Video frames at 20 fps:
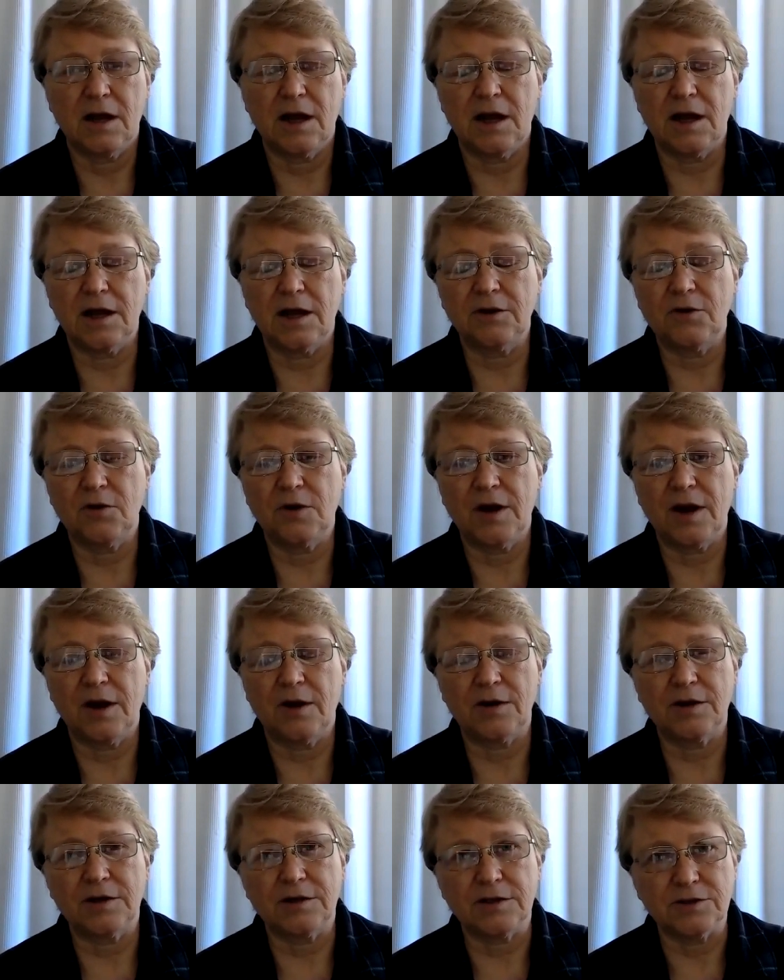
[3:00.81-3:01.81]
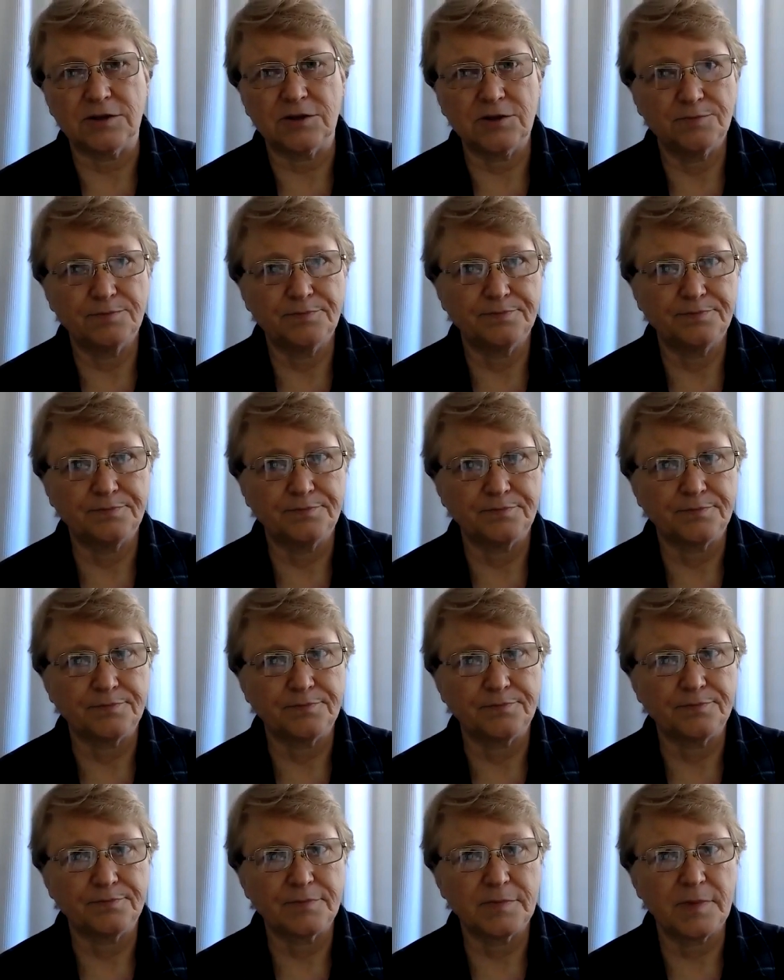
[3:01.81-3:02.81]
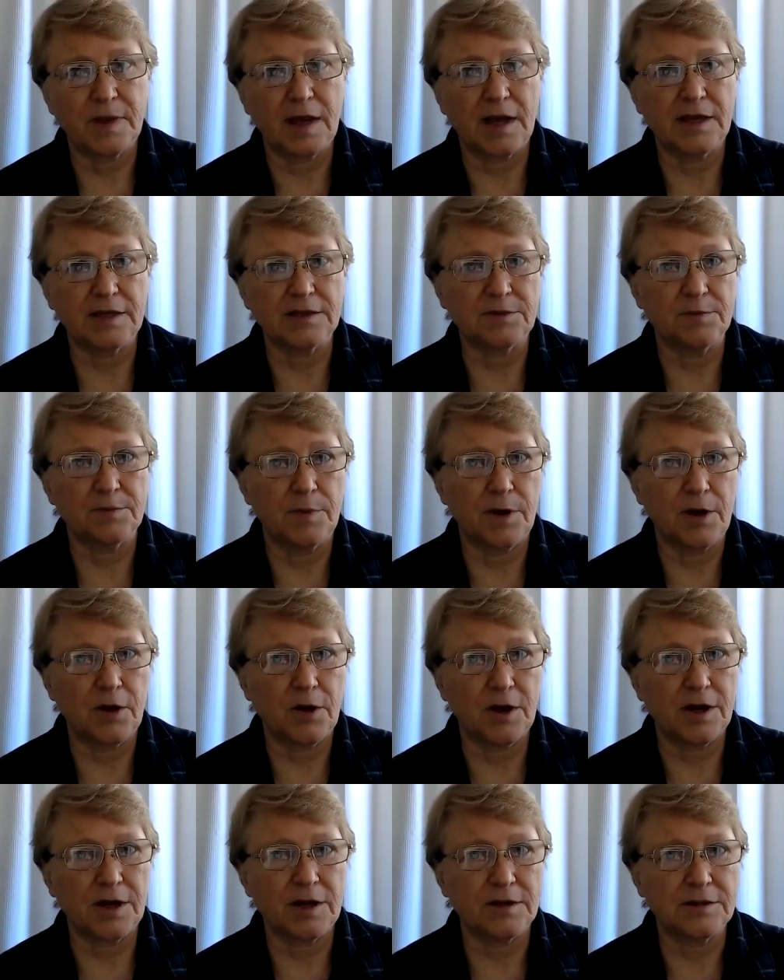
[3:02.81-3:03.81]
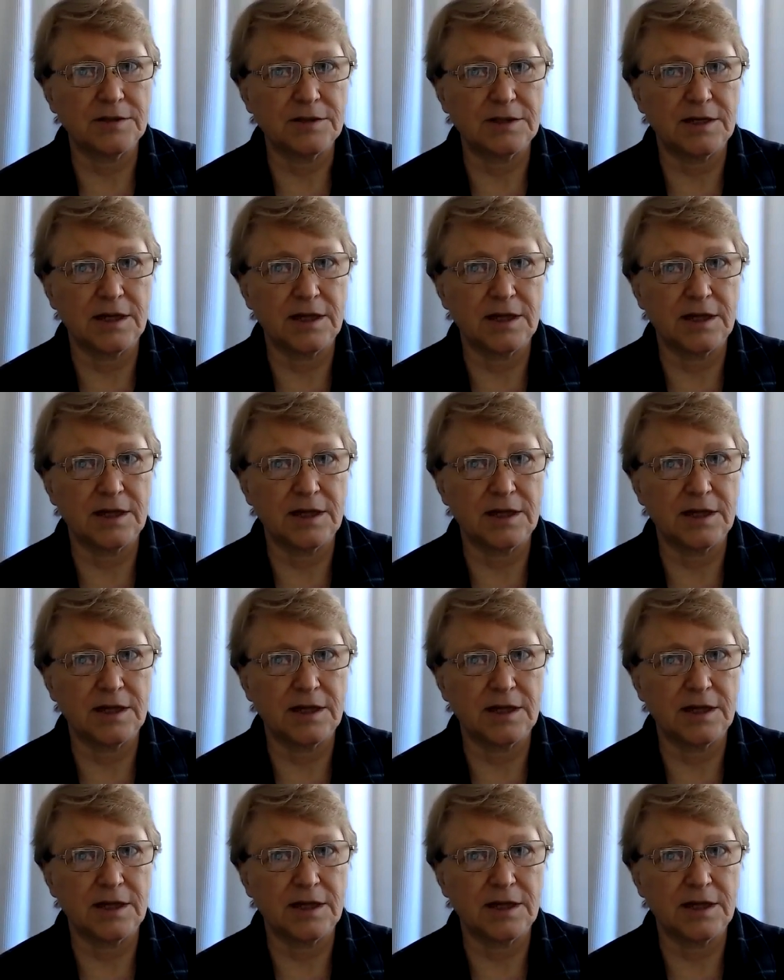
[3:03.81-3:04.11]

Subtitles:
and your heritage as American state